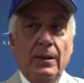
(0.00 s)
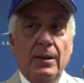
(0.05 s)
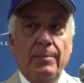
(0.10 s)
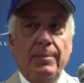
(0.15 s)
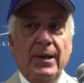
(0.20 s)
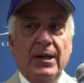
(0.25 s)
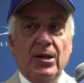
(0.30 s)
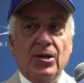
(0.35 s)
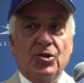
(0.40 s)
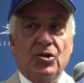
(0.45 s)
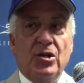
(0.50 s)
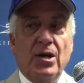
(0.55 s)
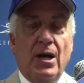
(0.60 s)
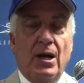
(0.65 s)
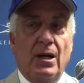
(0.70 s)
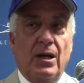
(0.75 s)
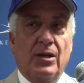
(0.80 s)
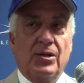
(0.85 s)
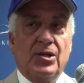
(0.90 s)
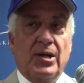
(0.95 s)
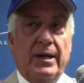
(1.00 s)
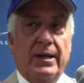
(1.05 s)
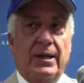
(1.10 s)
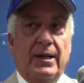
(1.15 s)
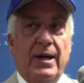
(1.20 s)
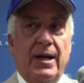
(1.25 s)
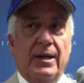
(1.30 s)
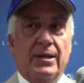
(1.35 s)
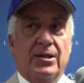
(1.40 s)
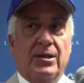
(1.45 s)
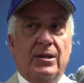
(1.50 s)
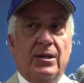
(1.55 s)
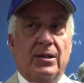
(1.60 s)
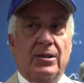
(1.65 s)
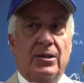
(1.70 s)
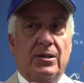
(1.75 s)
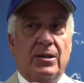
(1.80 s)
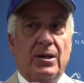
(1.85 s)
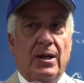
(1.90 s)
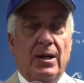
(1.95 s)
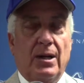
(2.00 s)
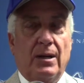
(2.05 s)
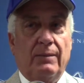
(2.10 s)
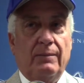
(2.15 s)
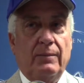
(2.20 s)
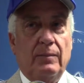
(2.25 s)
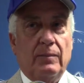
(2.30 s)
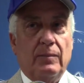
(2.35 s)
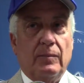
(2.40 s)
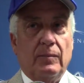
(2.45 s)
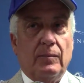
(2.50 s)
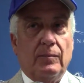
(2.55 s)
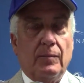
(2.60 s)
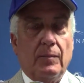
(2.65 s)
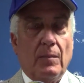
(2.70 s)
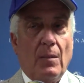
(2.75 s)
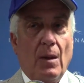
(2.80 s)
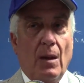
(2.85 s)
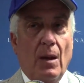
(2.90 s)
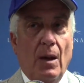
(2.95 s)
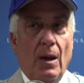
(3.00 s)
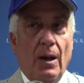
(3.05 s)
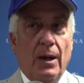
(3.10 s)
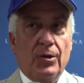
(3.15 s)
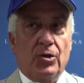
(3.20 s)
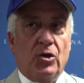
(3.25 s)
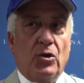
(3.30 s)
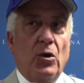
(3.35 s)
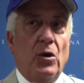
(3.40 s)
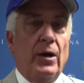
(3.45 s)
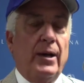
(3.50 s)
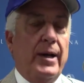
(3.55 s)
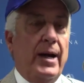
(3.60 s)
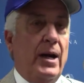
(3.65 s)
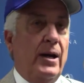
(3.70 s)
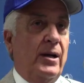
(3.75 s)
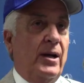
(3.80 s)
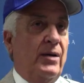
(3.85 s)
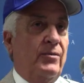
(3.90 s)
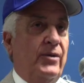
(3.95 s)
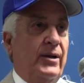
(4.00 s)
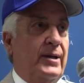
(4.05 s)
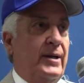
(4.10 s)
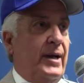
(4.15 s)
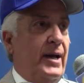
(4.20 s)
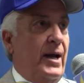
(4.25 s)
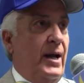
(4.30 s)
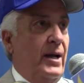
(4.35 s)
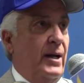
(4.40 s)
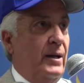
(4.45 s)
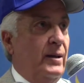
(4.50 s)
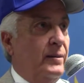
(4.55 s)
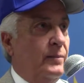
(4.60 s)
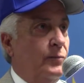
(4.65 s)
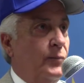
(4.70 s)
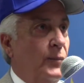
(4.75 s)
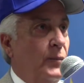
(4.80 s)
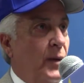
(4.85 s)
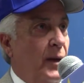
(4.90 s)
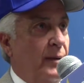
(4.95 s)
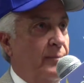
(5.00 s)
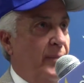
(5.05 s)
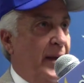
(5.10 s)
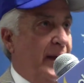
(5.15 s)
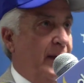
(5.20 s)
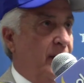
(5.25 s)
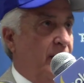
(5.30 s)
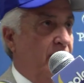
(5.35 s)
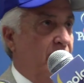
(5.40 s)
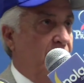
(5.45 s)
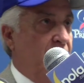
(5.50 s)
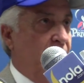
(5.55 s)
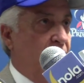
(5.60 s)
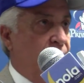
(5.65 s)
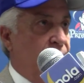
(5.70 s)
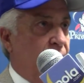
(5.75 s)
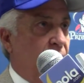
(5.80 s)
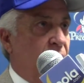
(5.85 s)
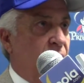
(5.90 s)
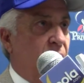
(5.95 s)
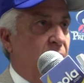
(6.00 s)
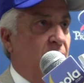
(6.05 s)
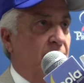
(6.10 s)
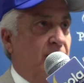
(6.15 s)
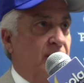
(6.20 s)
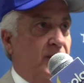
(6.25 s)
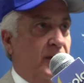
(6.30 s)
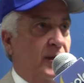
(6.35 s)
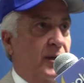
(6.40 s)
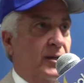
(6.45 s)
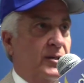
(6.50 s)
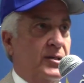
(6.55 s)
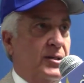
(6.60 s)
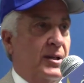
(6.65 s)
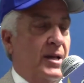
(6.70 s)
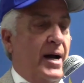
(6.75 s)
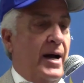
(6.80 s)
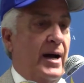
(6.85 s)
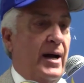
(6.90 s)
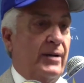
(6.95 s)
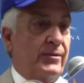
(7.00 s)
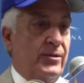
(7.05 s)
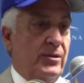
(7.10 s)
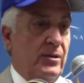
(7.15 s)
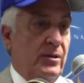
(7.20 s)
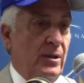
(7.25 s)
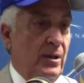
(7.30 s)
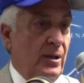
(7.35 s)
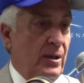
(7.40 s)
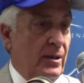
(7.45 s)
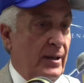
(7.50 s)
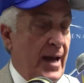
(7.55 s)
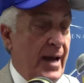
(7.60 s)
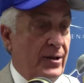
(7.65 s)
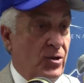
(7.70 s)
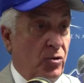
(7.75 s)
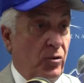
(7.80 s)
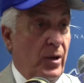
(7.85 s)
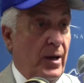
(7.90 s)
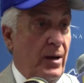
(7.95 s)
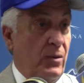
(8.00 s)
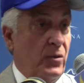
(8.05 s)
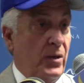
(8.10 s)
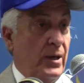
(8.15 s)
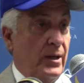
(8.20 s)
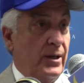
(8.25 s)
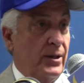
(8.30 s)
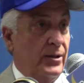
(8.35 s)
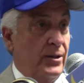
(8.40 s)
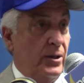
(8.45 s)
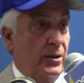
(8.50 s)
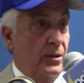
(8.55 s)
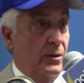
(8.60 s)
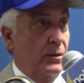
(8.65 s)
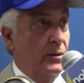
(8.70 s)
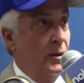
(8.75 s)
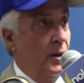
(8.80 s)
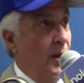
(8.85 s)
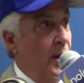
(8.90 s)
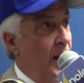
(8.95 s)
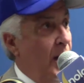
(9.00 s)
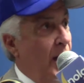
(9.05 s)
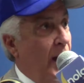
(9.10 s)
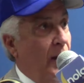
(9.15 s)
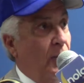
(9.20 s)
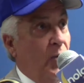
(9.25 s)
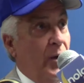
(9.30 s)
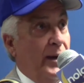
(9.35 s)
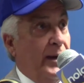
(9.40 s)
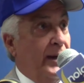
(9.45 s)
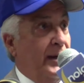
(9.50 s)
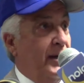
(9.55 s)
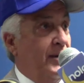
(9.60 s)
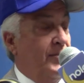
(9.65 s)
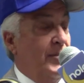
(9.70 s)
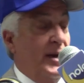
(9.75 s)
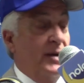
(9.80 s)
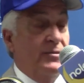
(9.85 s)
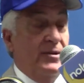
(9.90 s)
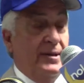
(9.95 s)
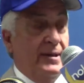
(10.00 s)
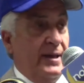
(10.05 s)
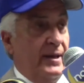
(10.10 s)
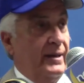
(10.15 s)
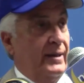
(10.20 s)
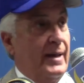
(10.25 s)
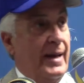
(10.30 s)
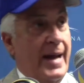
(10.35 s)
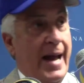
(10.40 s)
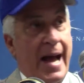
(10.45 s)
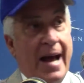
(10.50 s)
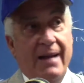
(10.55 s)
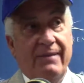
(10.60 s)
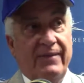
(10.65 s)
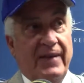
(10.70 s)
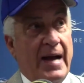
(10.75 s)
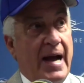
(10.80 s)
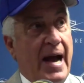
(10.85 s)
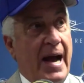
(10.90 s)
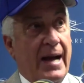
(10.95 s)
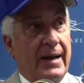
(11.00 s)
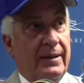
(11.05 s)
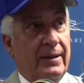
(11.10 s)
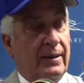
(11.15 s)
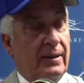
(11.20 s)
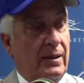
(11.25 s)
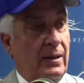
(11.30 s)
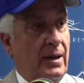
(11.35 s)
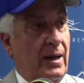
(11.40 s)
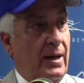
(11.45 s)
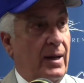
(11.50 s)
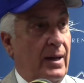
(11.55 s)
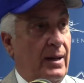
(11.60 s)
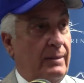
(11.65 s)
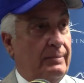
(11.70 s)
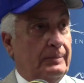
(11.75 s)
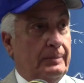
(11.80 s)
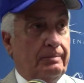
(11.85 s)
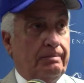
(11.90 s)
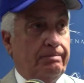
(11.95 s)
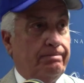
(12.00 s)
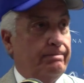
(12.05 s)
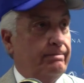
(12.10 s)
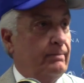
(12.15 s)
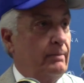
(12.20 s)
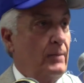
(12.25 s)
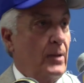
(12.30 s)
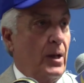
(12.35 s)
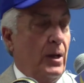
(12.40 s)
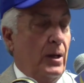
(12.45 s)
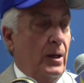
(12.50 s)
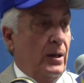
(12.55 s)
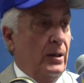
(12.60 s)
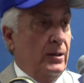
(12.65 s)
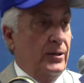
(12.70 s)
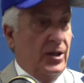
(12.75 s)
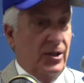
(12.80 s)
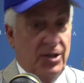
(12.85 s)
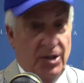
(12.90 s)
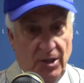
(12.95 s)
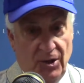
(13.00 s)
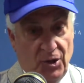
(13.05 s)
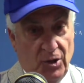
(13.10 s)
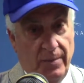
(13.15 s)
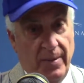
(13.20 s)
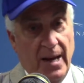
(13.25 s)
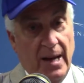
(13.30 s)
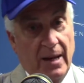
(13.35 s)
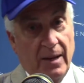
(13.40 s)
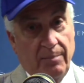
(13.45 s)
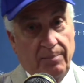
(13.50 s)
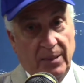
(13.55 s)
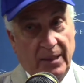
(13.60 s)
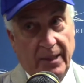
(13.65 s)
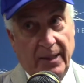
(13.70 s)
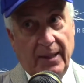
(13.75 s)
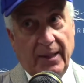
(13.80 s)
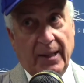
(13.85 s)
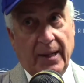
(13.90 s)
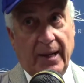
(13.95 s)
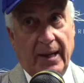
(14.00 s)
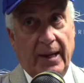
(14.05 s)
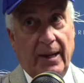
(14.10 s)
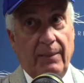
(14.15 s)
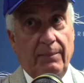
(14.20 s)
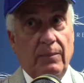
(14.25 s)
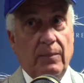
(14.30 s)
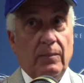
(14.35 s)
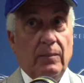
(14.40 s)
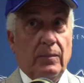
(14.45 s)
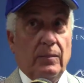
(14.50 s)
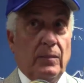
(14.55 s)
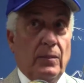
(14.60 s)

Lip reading: The biggest challenge, I guess, is going out every day and making a difference in these kids' lives. That's what I want to do. I want to give them everything that I've got to teach them how to play the game,